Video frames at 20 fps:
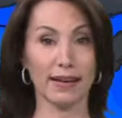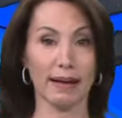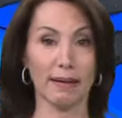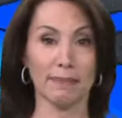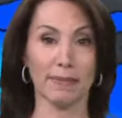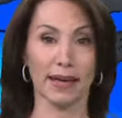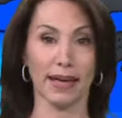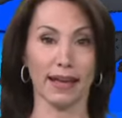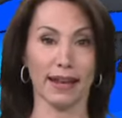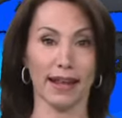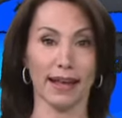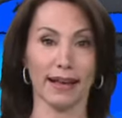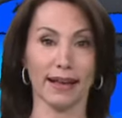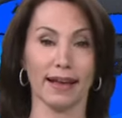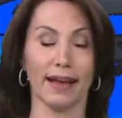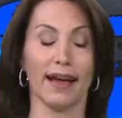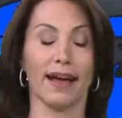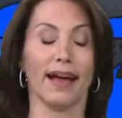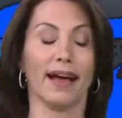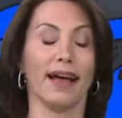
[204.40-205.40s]
up getting
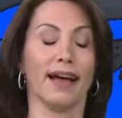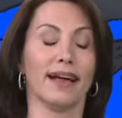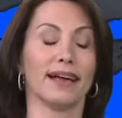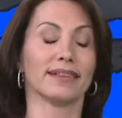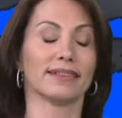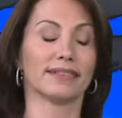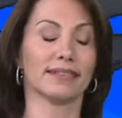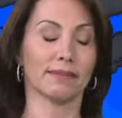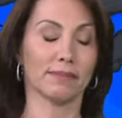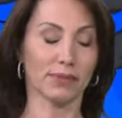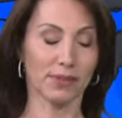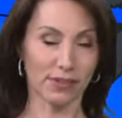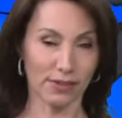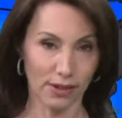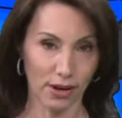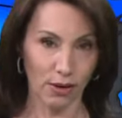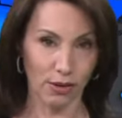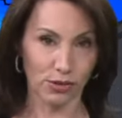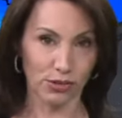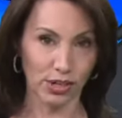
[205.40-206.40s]
some
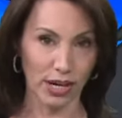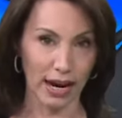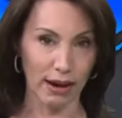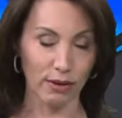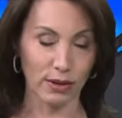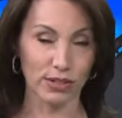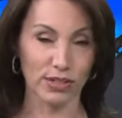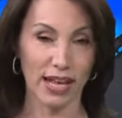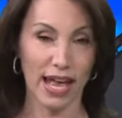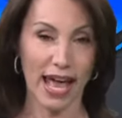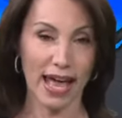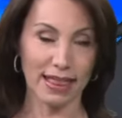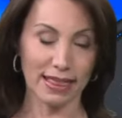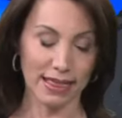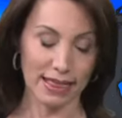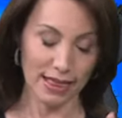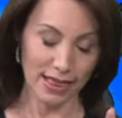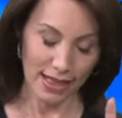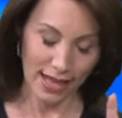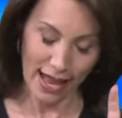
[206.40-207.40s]
snow showers.
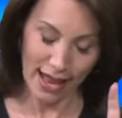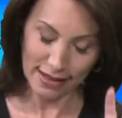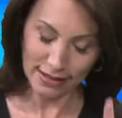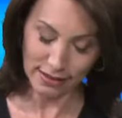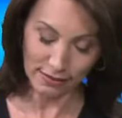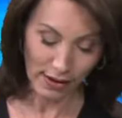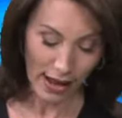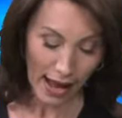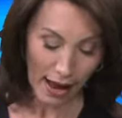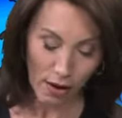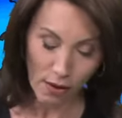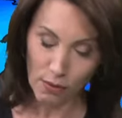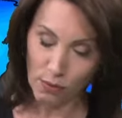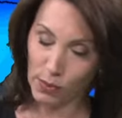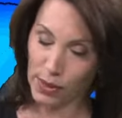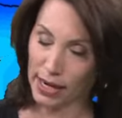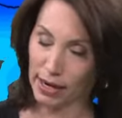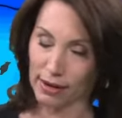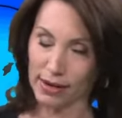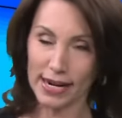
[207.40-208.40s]
As of now,
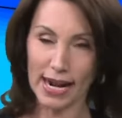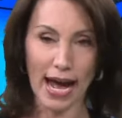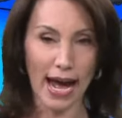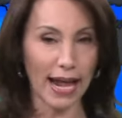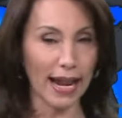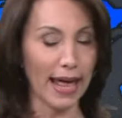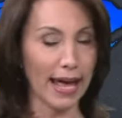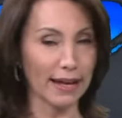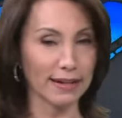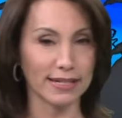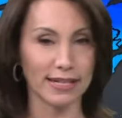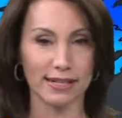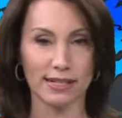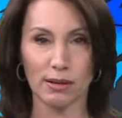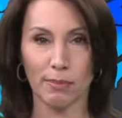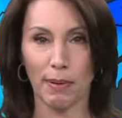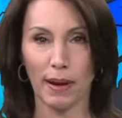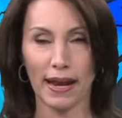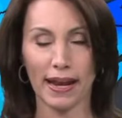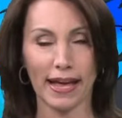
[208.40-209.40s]
we are not
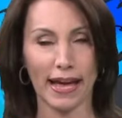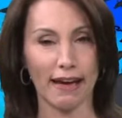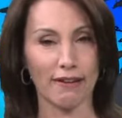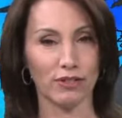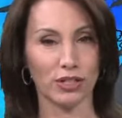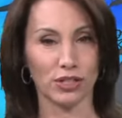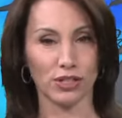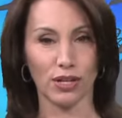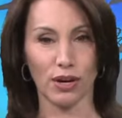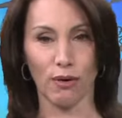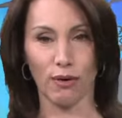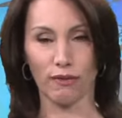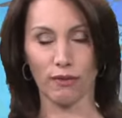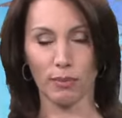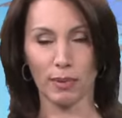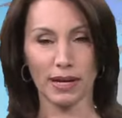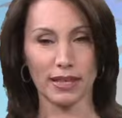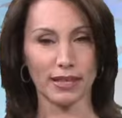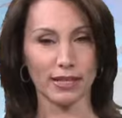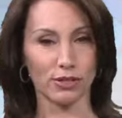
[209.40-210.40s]
anticipating heavy snow,
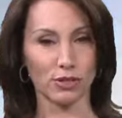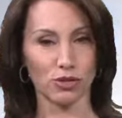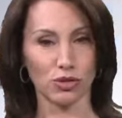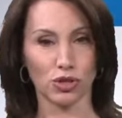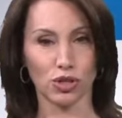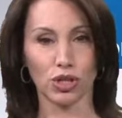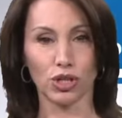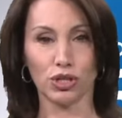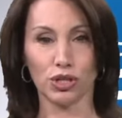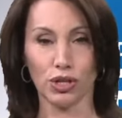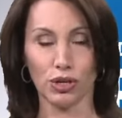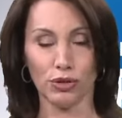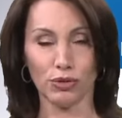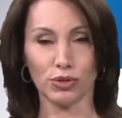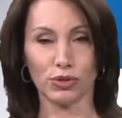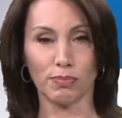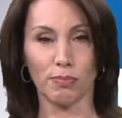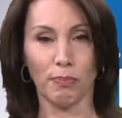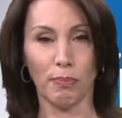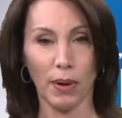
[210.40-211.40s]
everybody. This is good
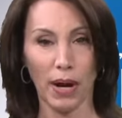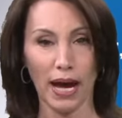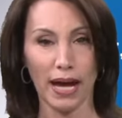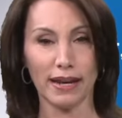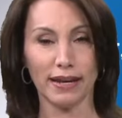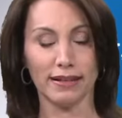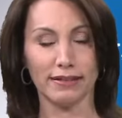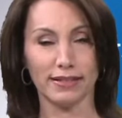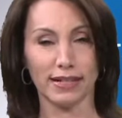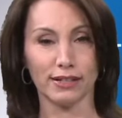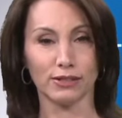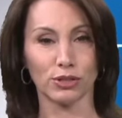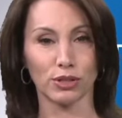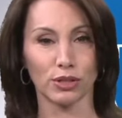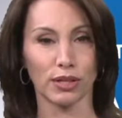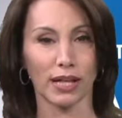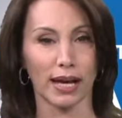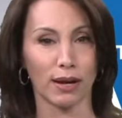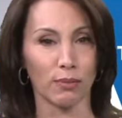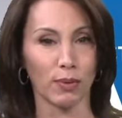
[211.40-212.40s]
news, but it does
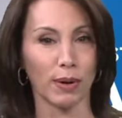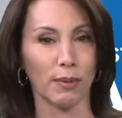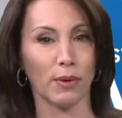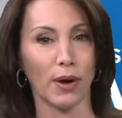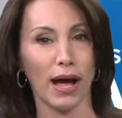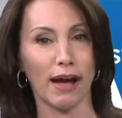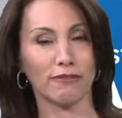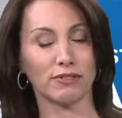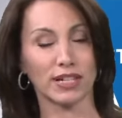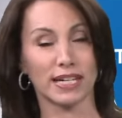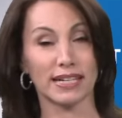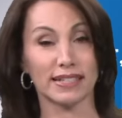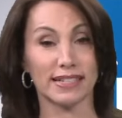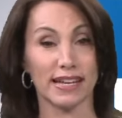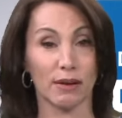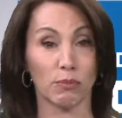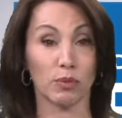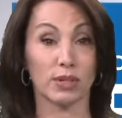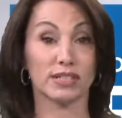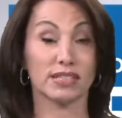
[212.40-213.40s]
look like we will have to
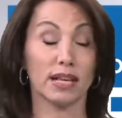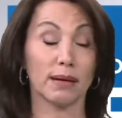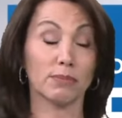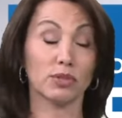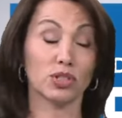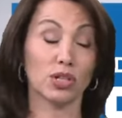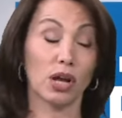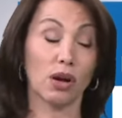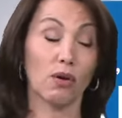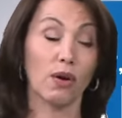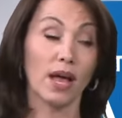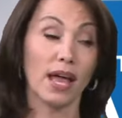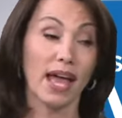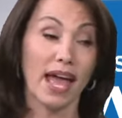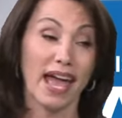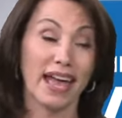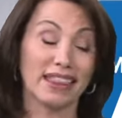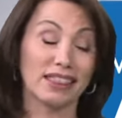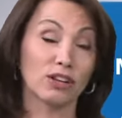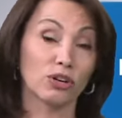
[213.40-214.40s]
contend with some snow,
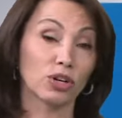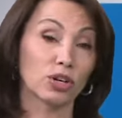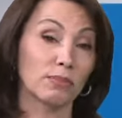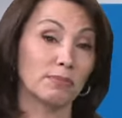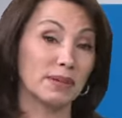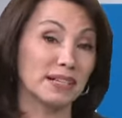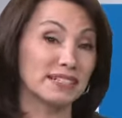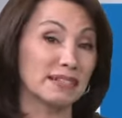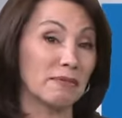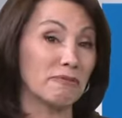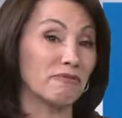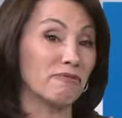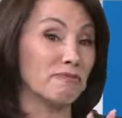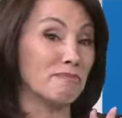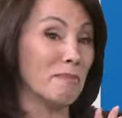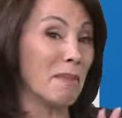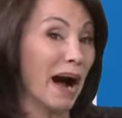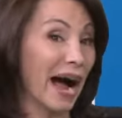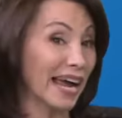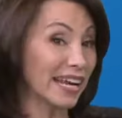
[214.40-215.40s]
and there could be
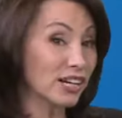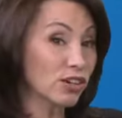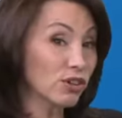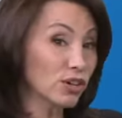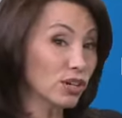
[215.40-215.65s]
some minor